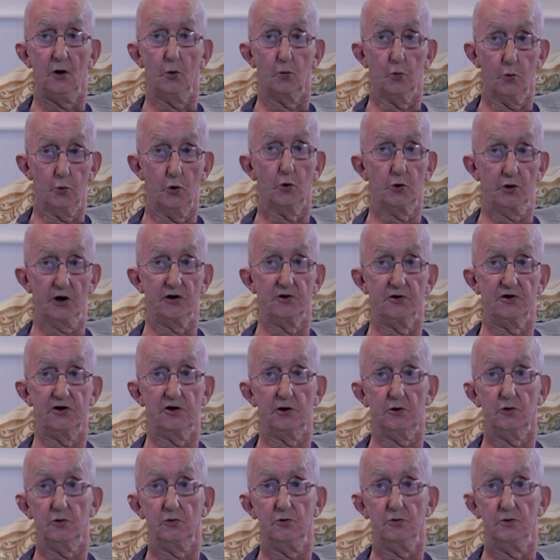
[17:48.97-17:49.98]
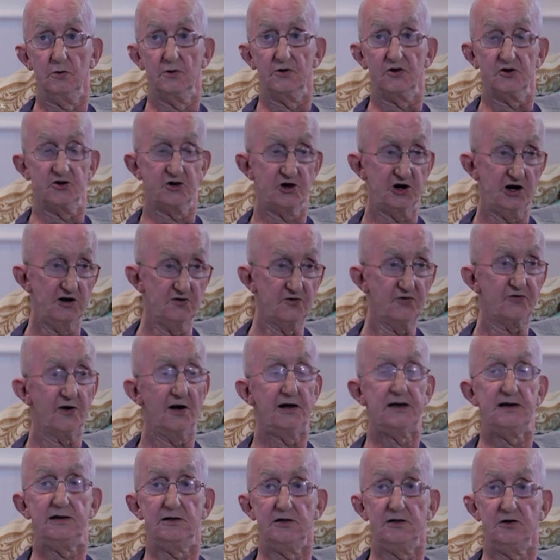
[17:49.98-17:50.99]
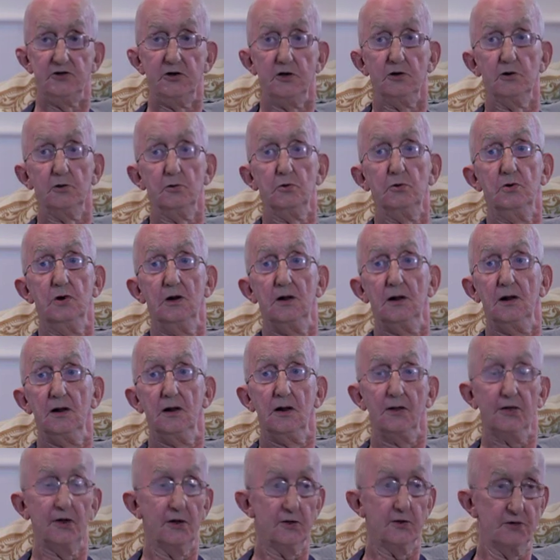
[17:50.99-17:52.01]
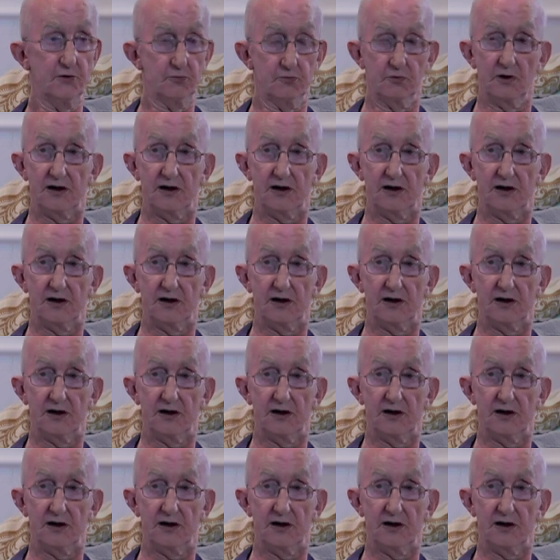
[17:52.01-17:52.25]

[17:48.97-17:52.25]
Walker knew, Sinn Féin knew that the